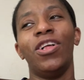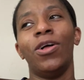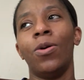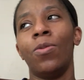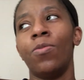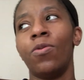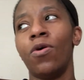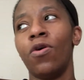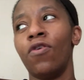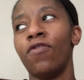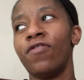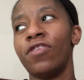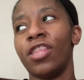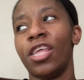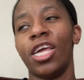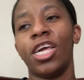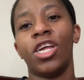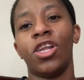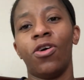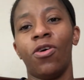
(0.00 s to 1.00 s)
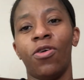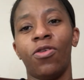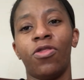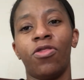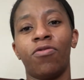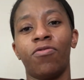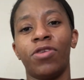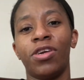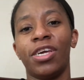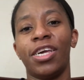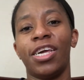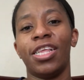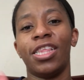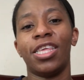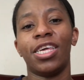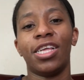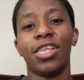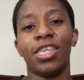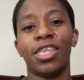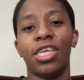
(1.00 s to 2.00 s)
But hopefully they can, all 3 kids
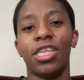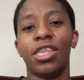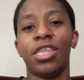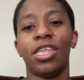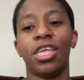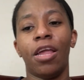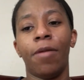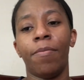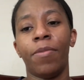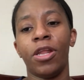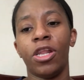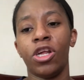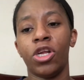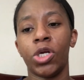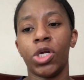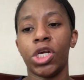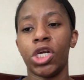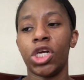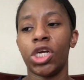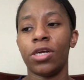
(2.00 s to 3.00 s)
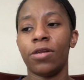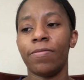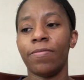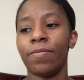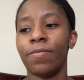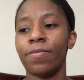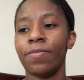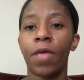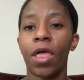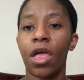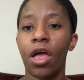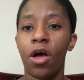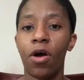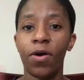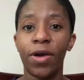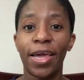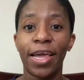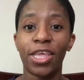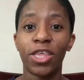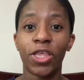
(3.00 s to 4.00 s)
can see the same pediatrician.
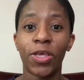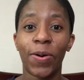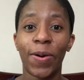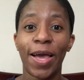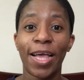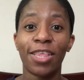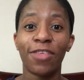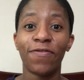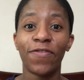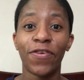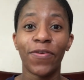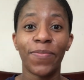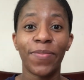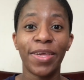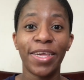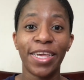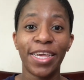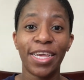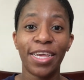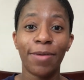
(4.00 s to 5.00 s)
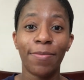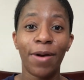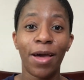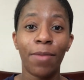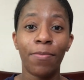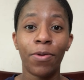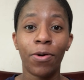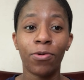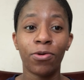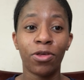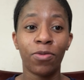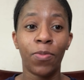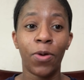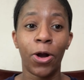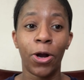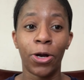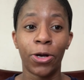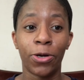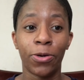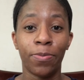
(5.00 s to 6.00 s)
Okay, so as for me, my
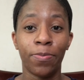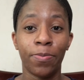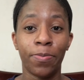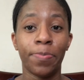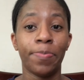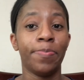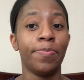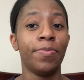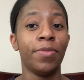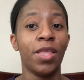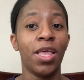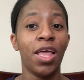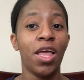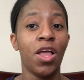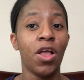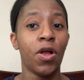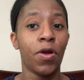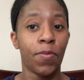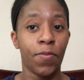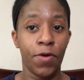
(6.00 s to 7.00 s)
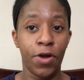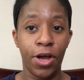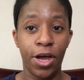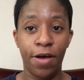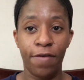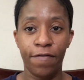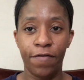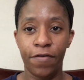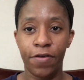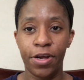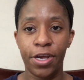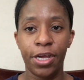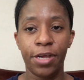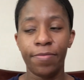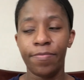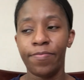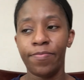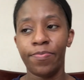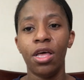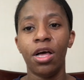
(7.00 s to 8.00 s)
postpartum recovery,
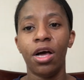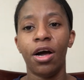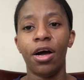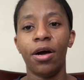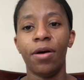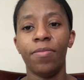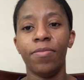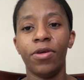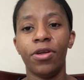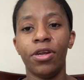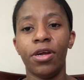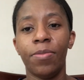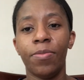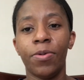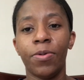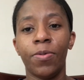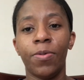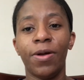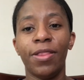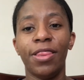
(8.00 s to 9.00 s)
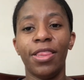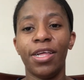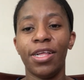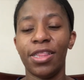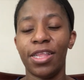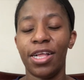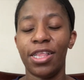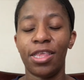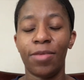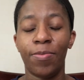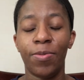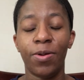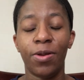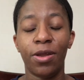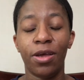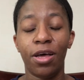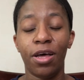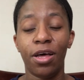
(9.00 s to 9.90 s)
the number one thing that's been